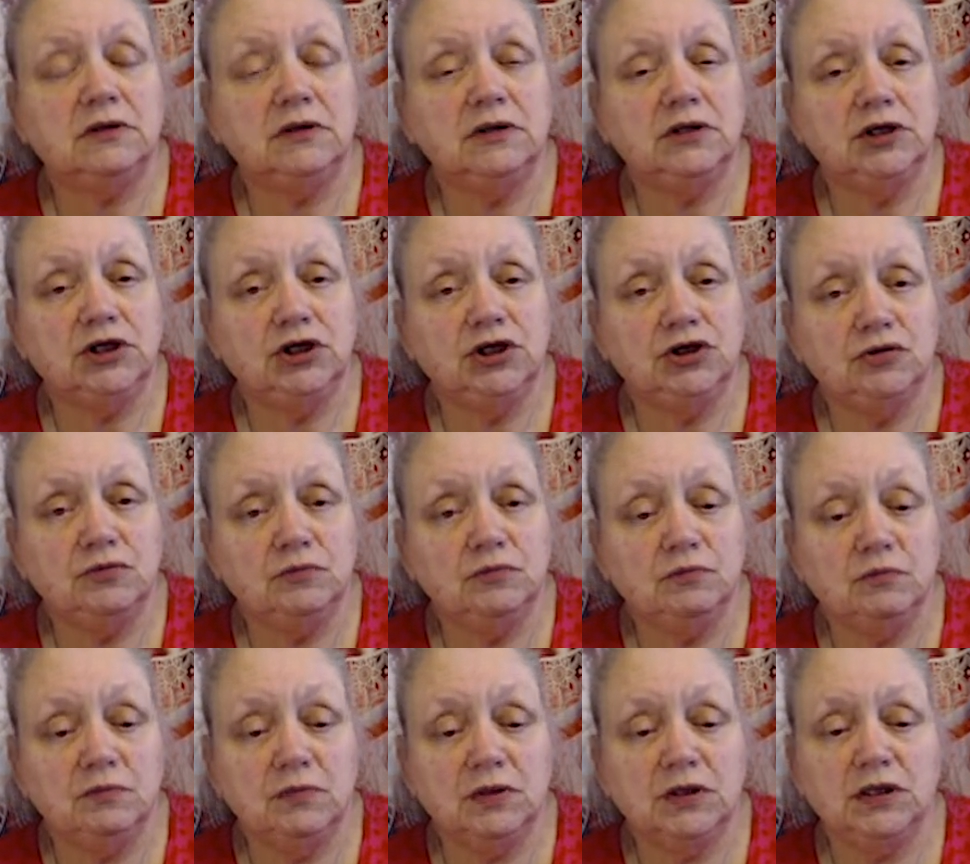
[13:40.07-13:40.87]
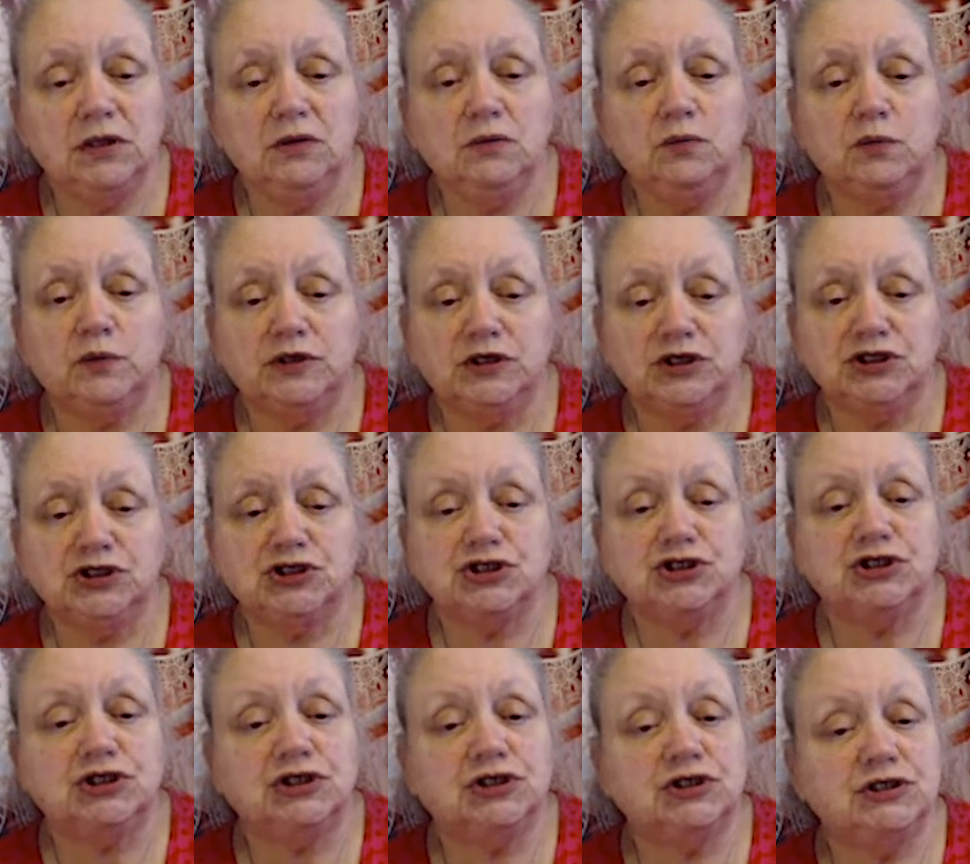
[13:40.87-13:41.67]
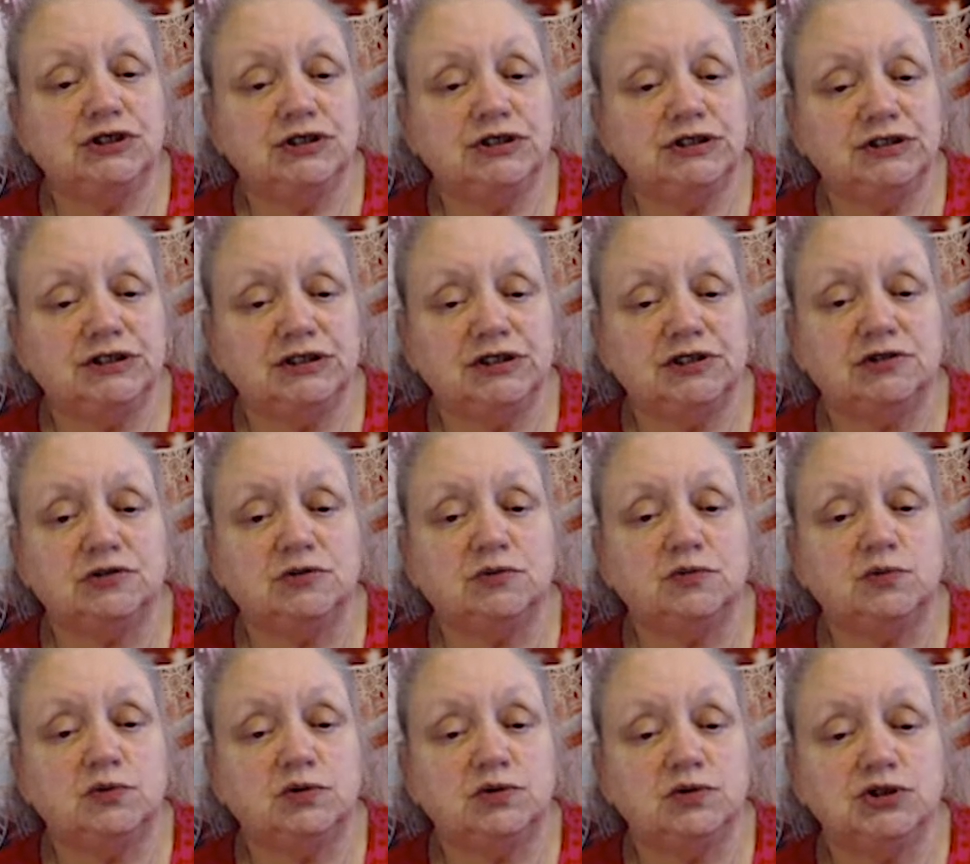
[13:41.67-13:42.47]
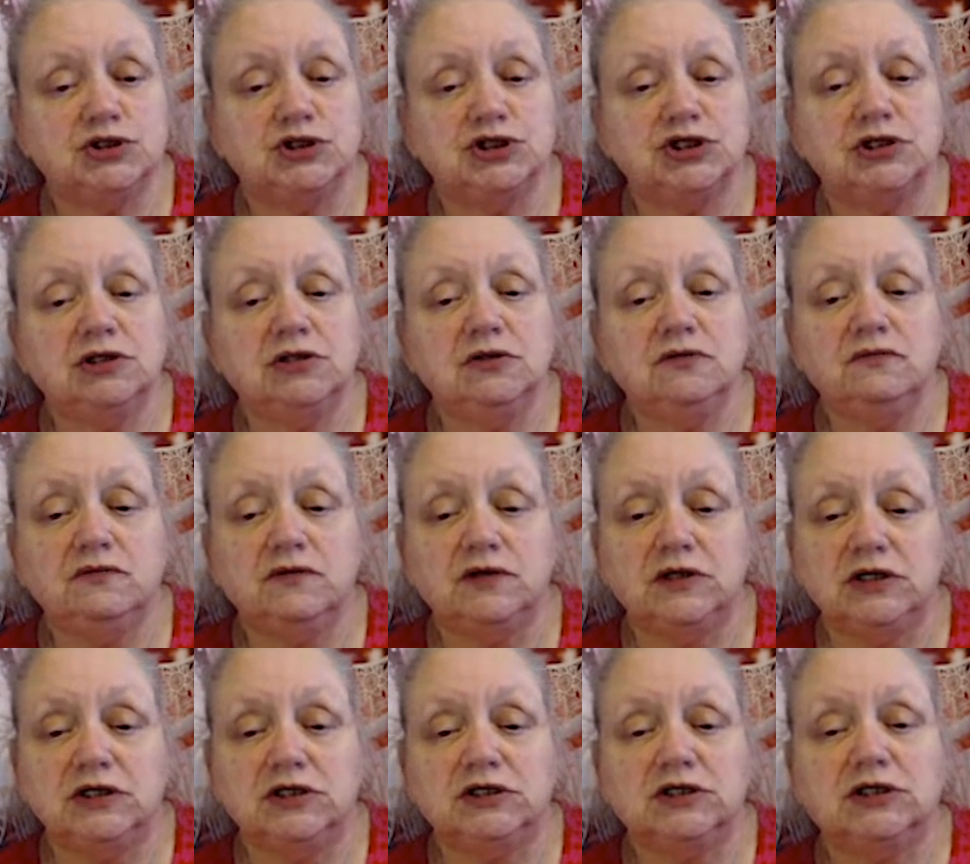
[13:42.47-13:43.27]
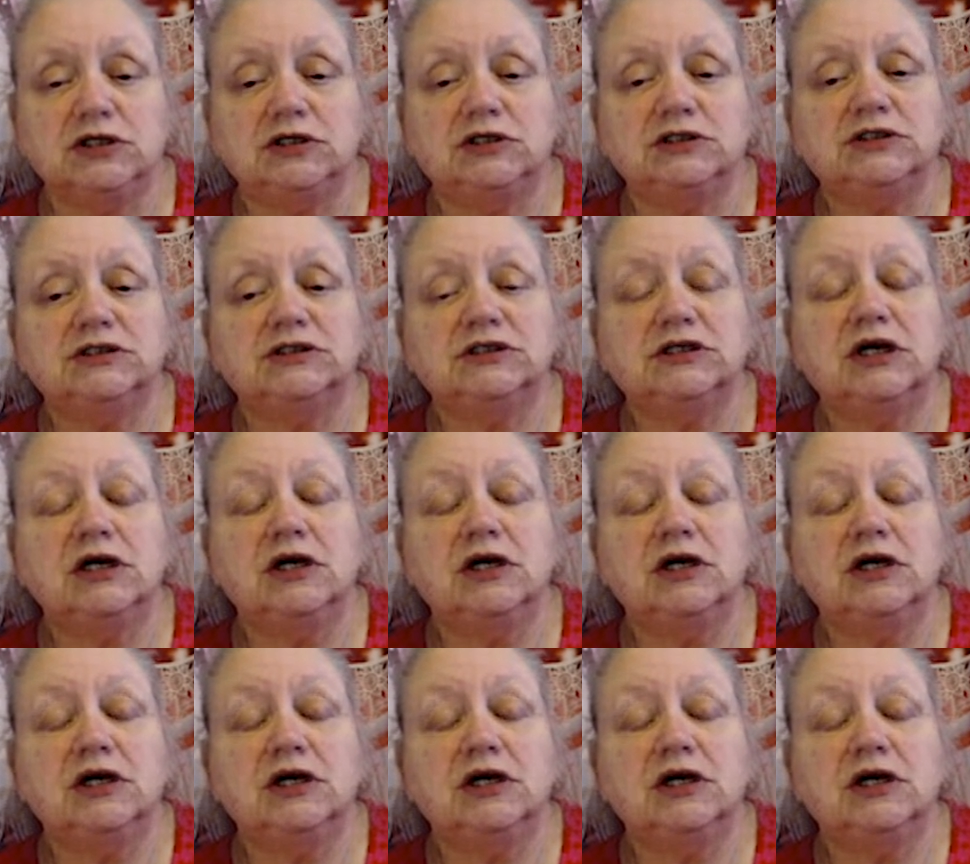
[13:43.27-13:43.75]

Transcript: you may wish to consider watching the readings